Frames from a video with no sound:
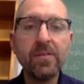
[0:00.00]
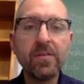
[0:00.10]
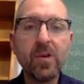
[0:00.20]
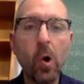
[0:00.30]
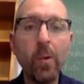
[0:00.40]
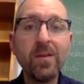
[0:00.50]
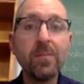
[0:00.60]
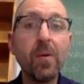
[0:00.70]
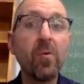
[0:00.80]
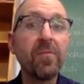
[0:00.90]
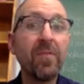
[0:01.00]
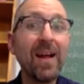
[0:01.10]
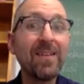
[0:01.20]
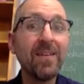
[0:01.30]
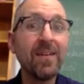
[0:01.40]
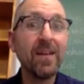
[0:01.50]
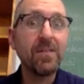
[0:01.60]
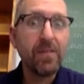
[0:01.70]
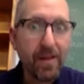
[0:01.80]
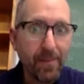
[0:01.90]
going to be reflected, this
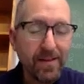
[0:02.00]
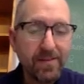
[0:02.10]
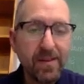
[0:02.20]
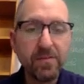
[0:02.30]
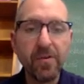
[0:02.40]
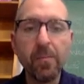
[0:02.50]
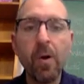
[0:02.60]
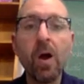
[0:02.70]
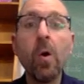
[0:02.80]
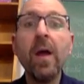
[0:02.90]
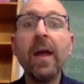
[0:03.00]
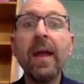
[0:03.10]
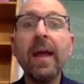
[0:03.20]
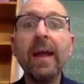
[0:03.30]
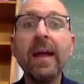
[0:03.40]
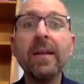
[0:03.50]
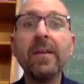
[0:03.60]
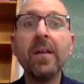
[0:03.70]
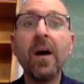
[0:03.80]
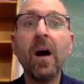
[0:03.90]
is like my tease for tomorrow,
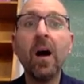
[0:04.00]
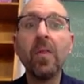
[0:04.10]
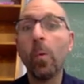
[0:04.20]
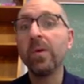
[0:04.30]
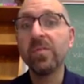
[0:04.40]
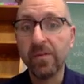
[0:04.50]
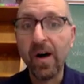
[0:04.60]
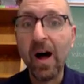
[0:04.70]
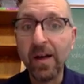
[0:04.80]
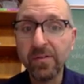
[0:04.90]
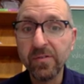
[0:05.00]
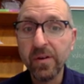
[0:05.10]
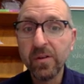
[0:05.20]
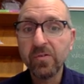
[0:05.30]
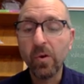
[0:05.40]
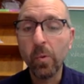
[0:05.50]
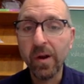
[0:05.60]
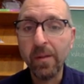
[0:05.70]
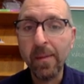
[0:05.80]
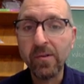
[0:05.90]
in The Wizard of Oz. So we're going
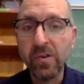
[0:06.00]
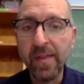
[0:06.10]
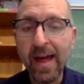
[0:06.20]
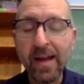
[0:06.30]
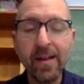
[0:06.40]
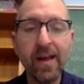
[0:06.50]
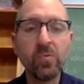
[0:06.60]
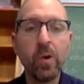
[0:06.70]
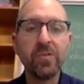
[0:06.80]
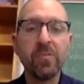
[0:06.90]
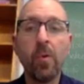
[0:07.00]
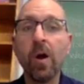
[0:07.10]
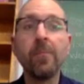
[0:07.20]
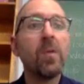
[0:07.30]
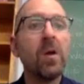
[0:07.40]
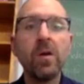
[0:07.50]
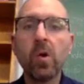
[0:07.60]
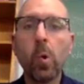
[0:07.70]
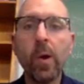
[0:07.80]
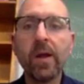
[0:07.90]
to mention that as well tomorrow.
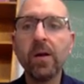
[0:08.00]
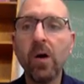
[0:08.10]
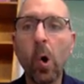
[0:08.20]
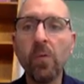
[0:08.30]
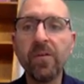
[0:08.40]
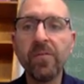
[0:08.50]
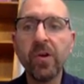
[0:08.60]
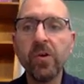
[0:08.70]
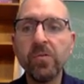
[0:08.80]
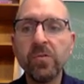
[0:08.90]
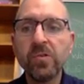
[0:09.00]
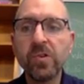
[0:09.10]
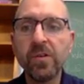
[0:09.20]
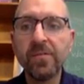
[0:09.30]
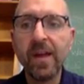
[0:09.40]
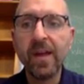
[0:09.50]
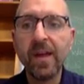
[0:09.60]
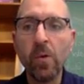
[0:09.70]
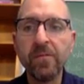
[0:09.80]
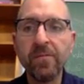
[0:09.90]
Quick overview, shouldn't have taken
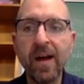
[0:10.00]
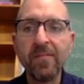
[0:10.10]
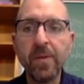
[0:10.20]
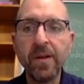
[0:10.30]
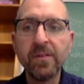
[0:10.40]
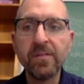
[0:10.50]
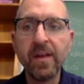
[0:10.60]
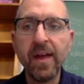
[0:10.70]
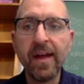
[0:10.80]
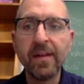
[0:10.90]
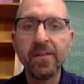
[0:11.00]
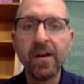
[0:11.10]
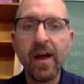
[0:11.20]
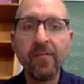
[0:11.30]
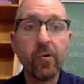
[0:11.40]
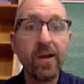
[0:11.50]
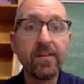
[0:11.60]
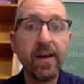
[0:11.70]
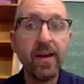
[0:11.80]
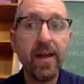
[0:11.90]
more than 5 minutes, and have a great
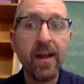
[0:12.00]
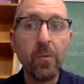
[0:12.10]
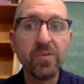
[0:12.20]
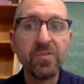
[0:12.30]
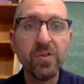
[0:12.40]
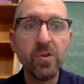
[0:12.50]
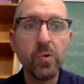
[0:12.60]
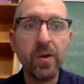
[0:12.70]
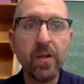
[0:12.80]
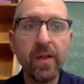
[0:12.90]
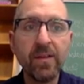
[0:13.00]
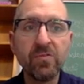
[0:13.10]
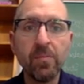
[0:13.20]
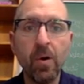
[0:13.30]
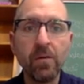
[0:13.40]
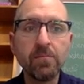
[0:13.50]
day, and I will see you in class tomorrow.